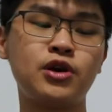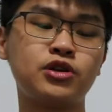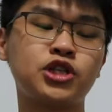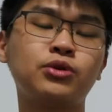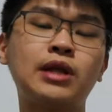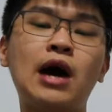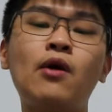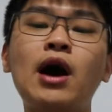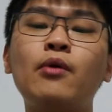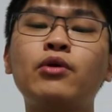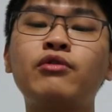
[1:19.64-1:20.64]
So now
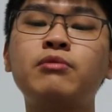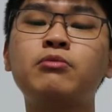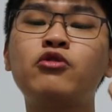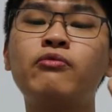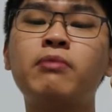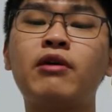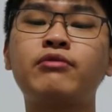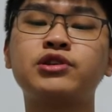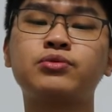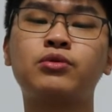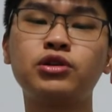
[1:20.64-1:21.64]
I will remove my
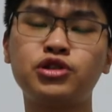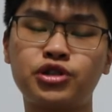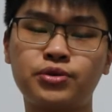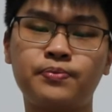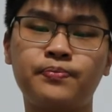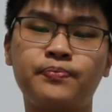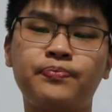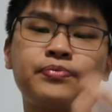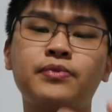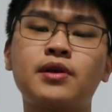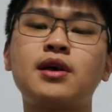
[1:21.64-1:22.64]
wristwatch
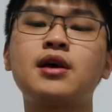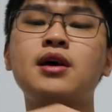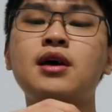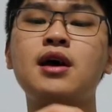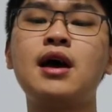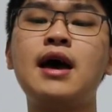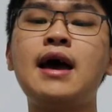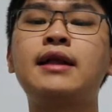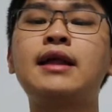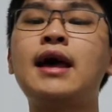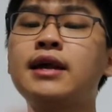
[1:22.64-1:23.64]

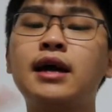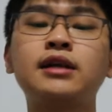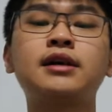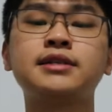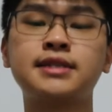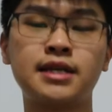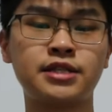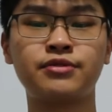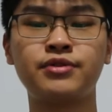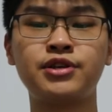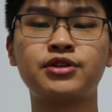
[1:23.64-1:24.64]
and any other
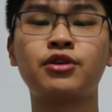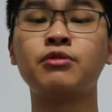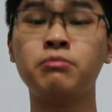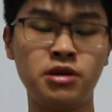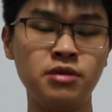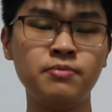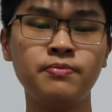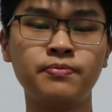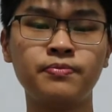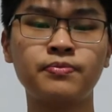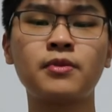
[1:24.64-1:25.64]
accessories on me.
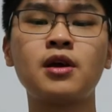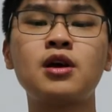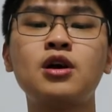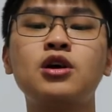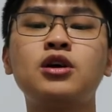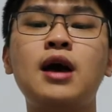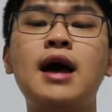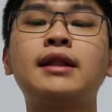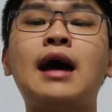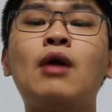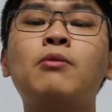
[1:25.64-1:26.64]

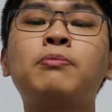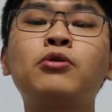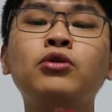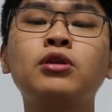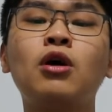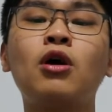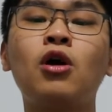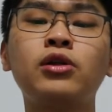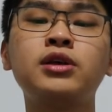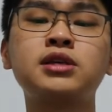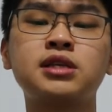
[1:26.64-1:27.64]
And I will put
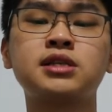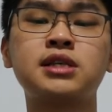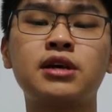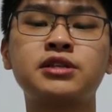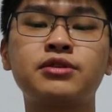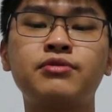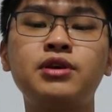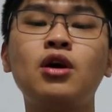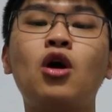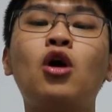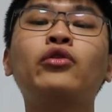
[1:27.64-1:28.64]
all these
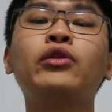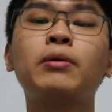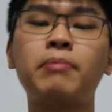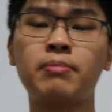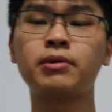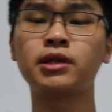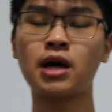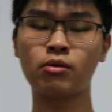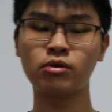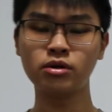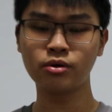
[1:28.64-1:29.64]
accessories on the paper
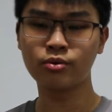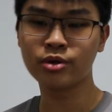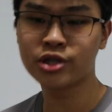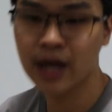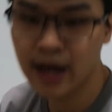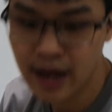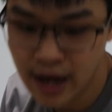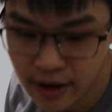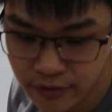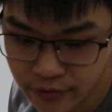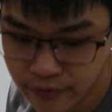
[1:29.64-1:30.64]
towel, which I
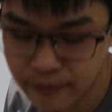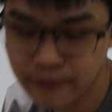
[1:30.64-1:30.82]
have.